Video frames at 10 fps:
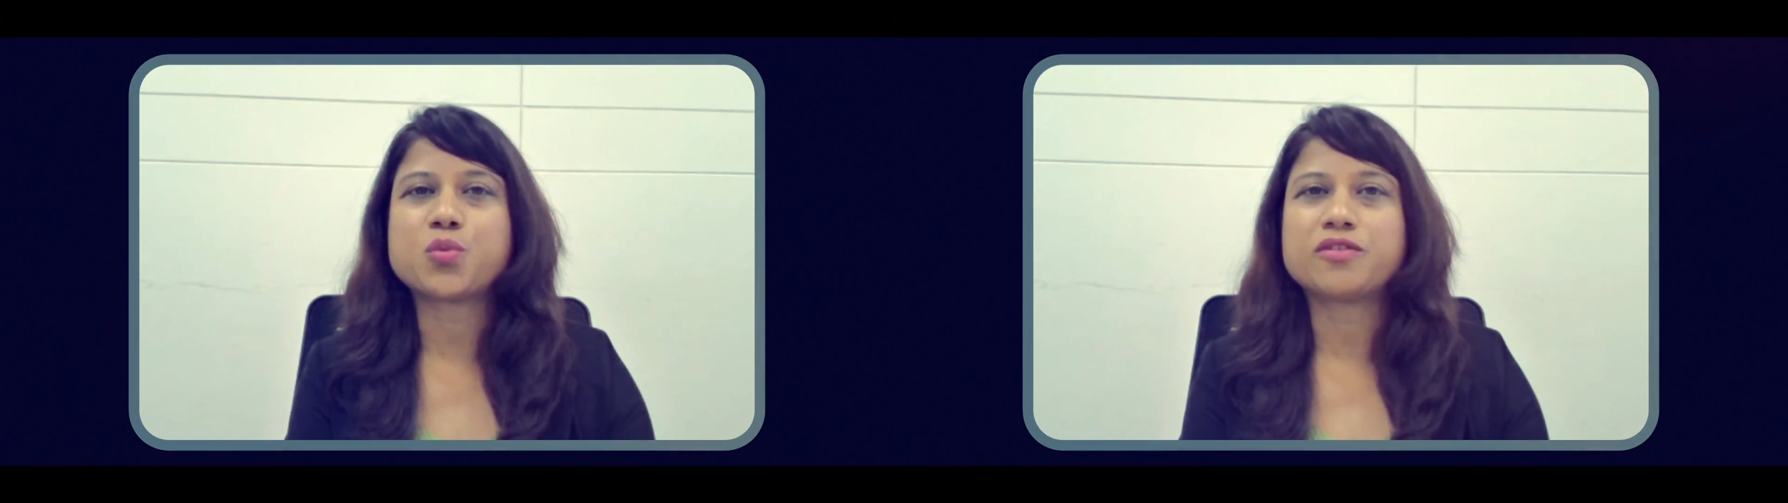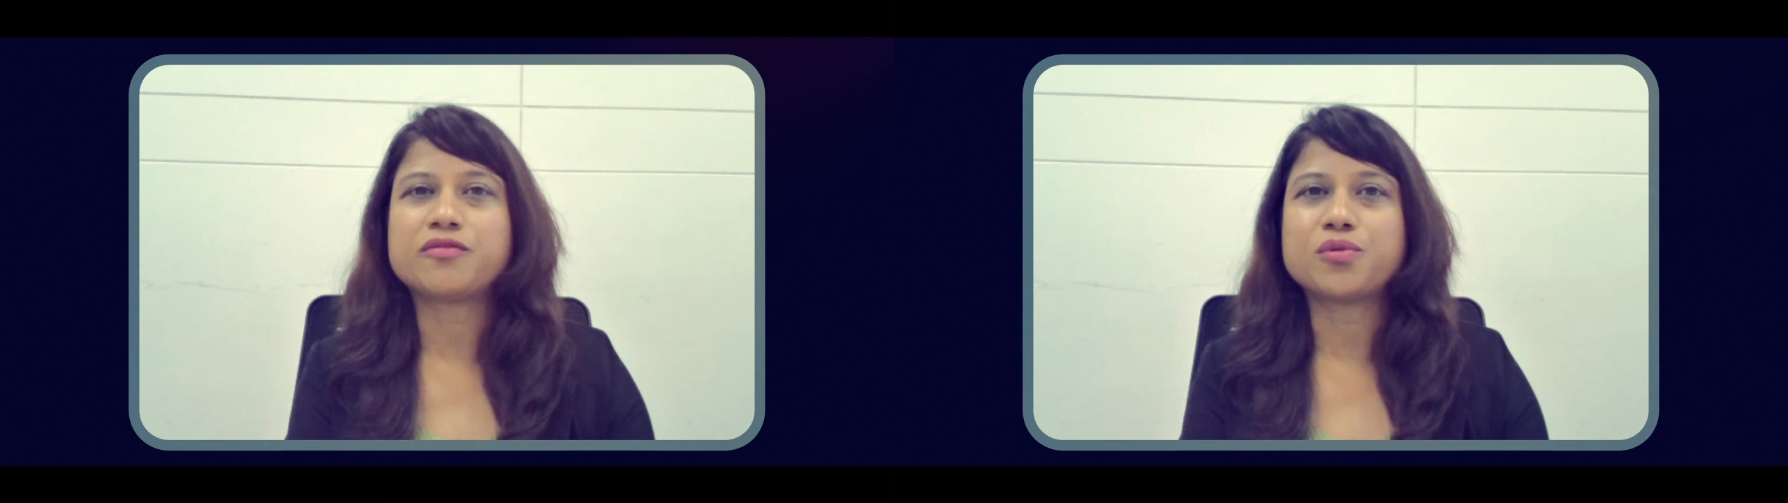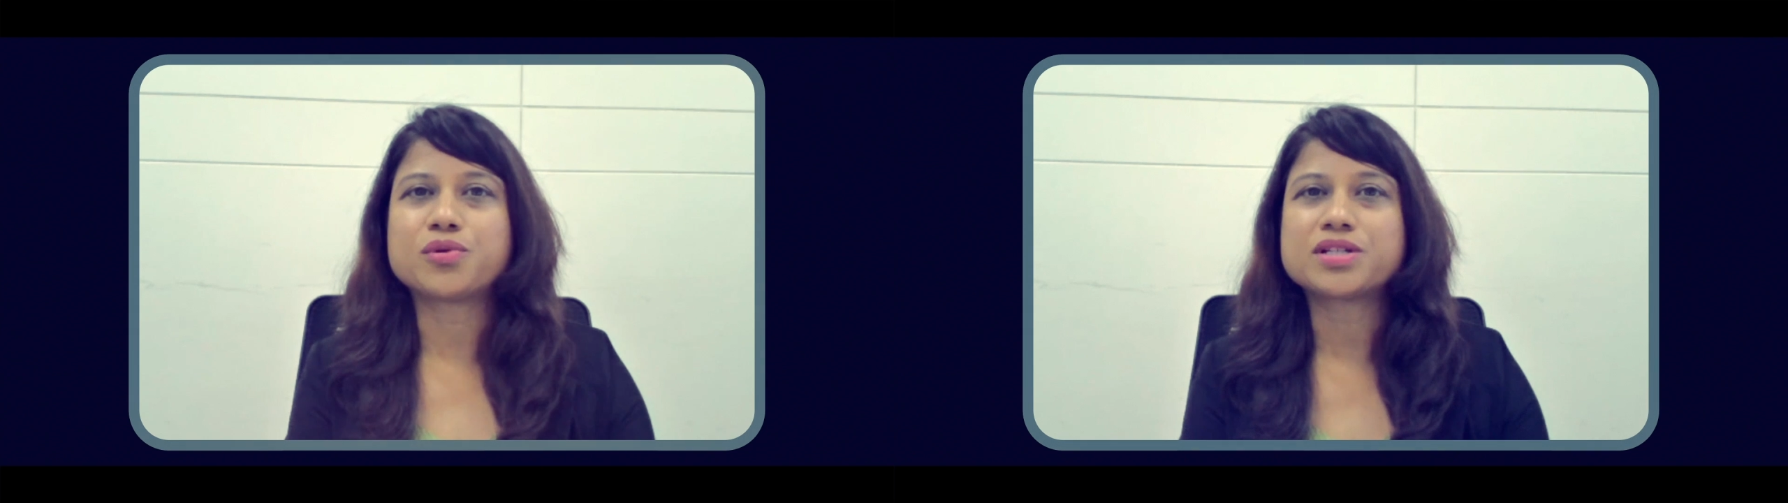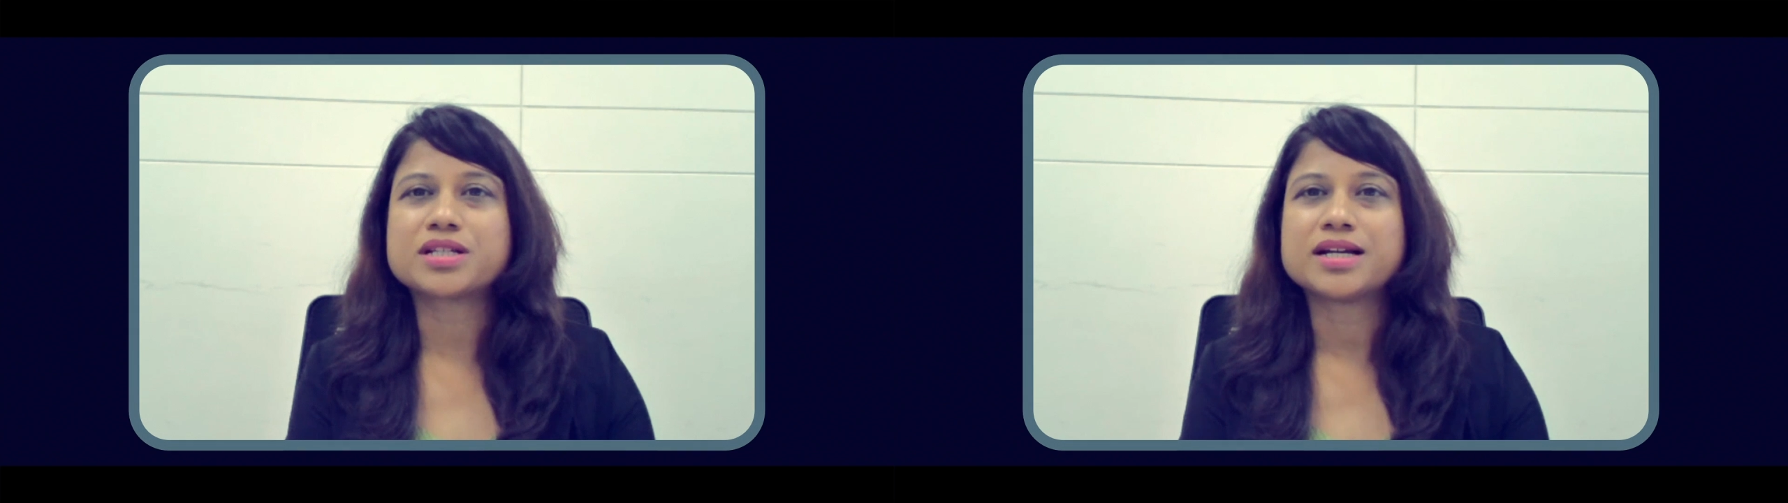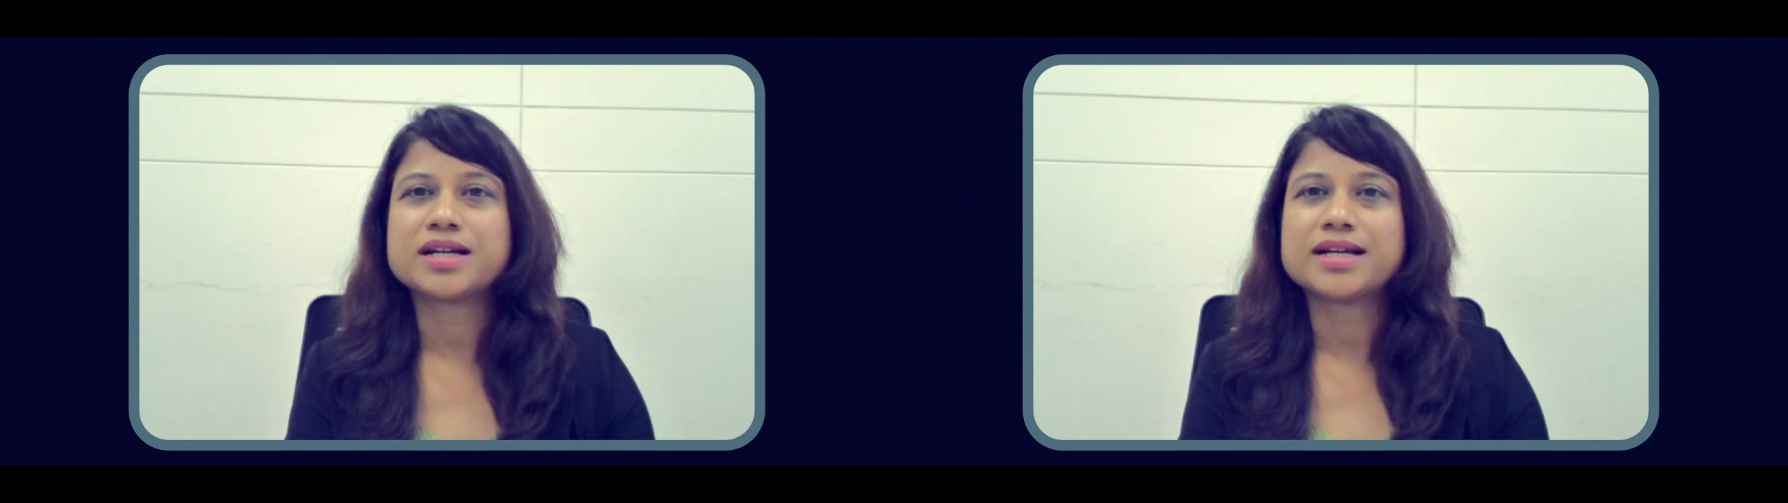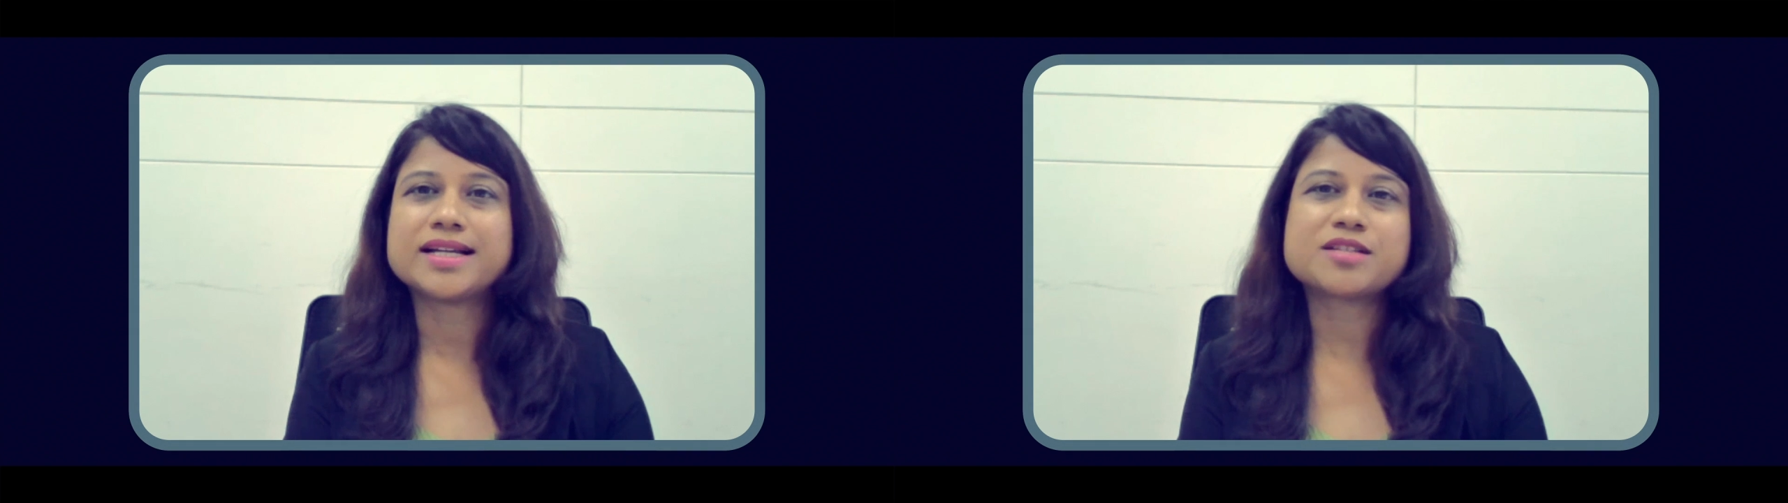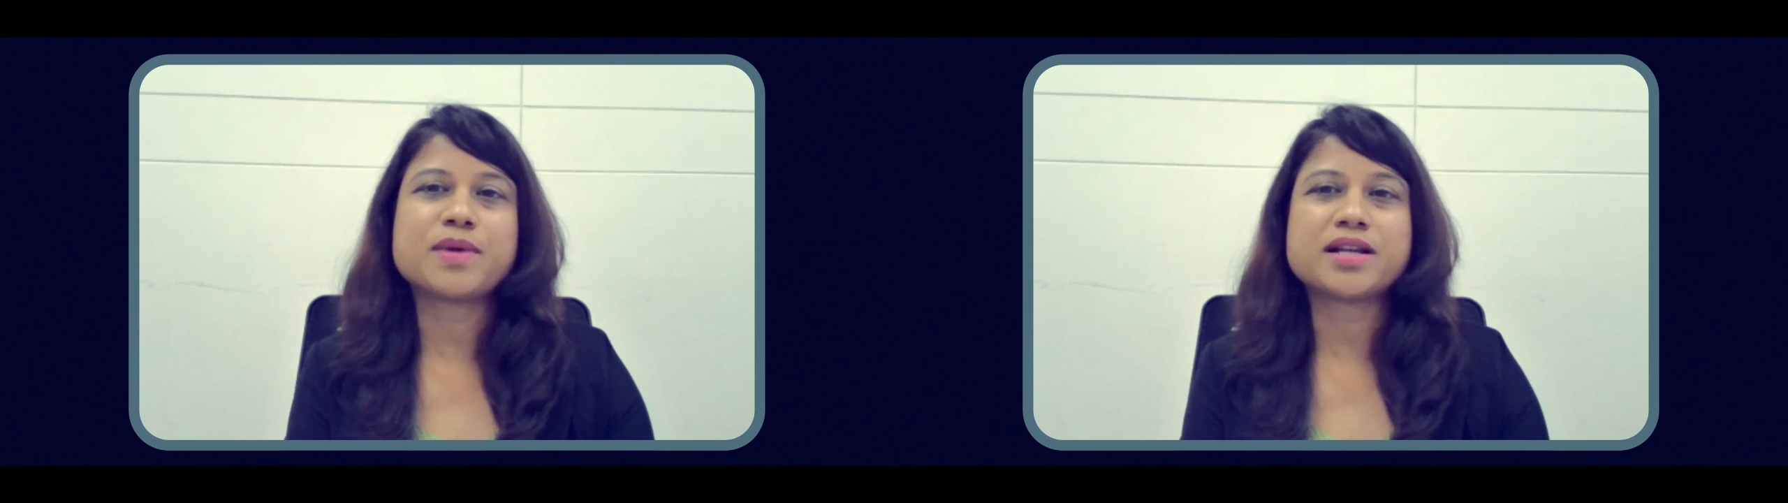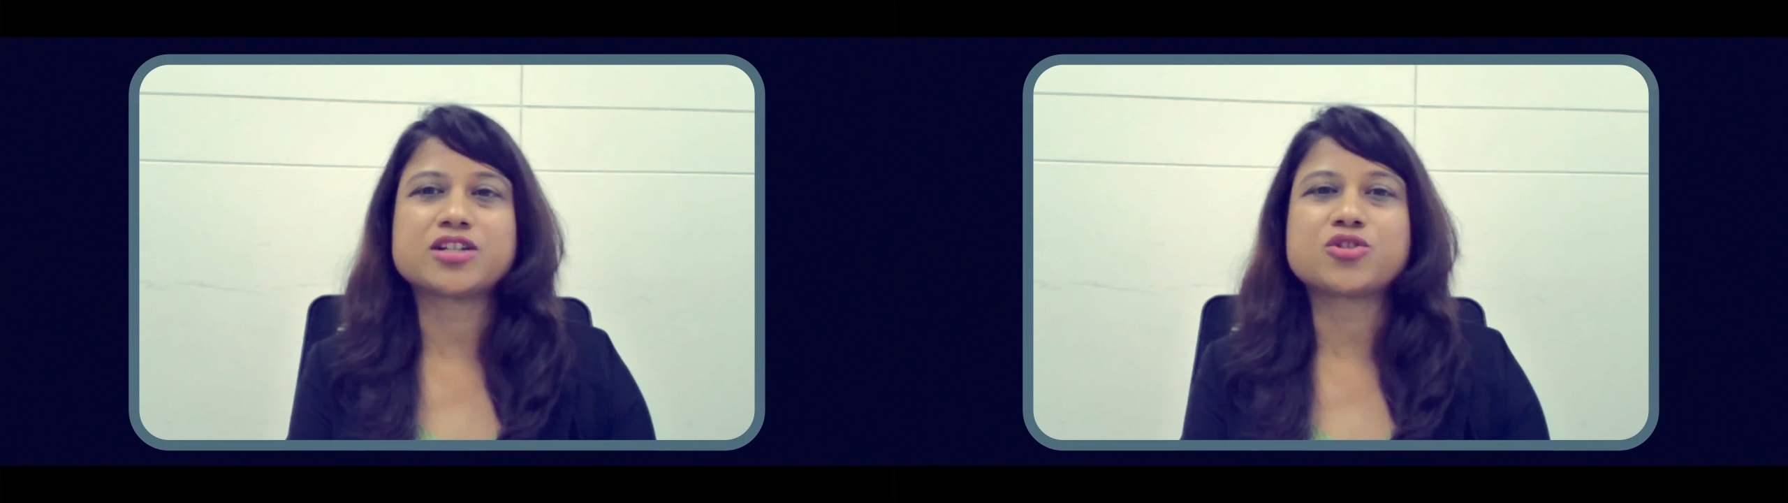workforce is
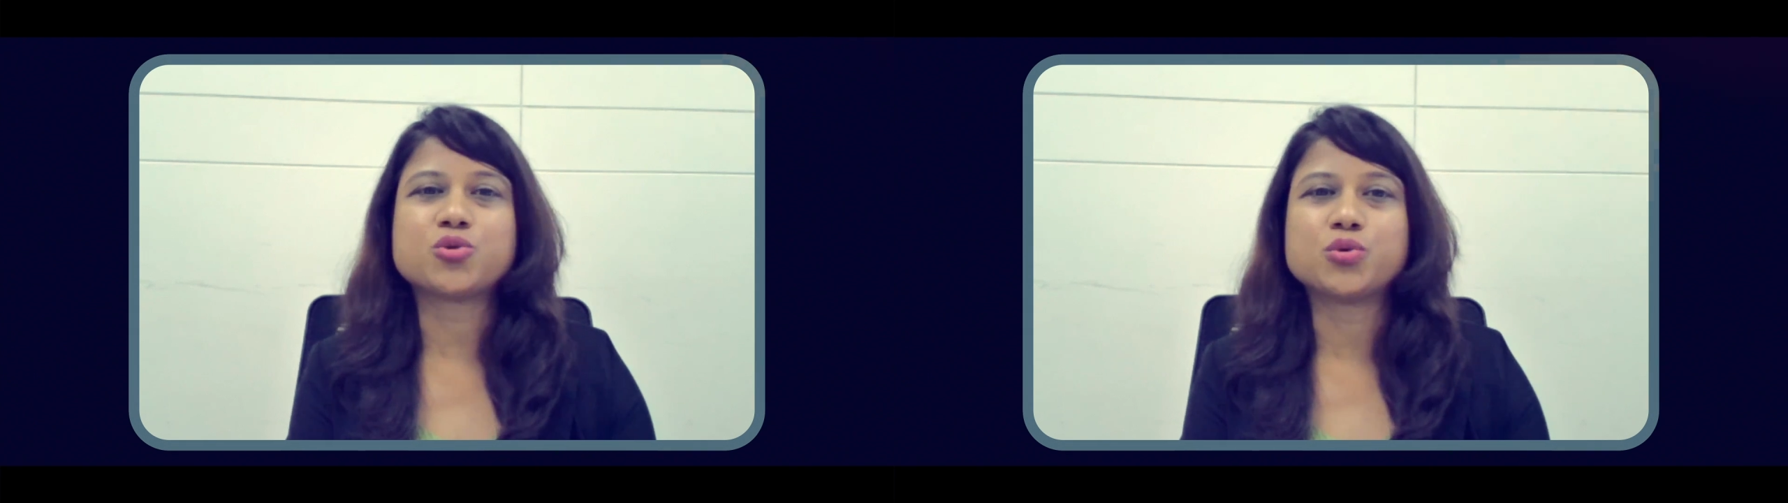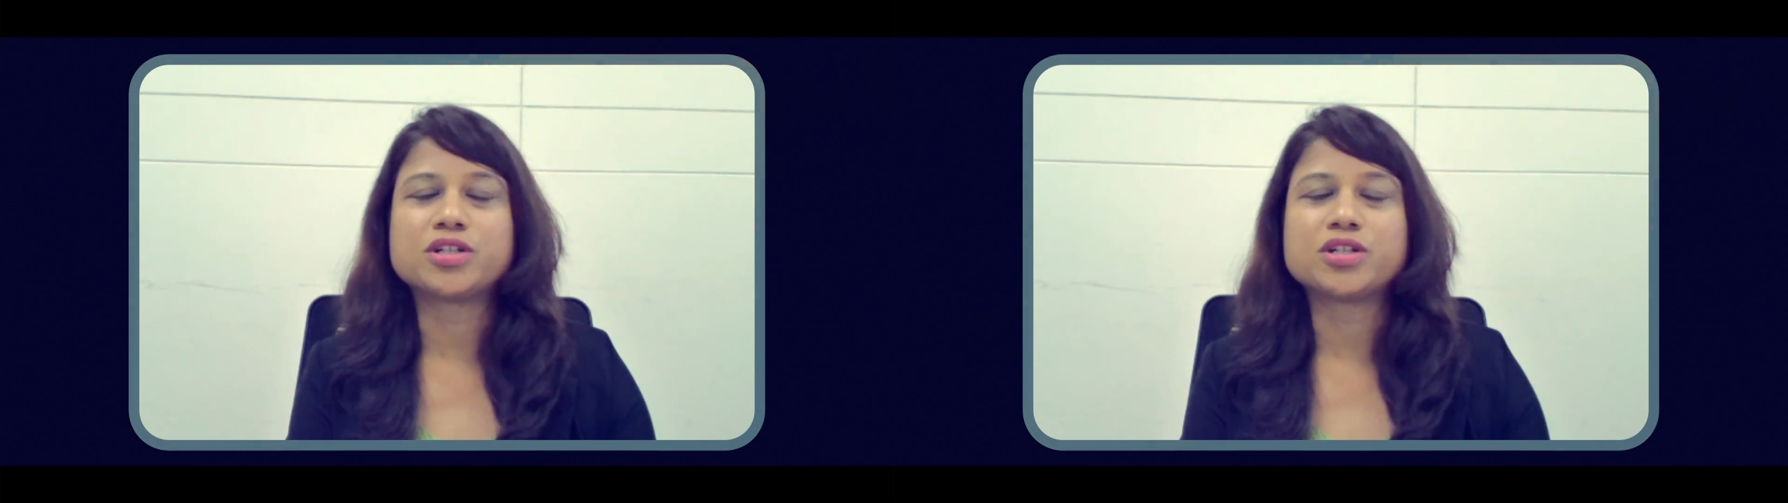better tool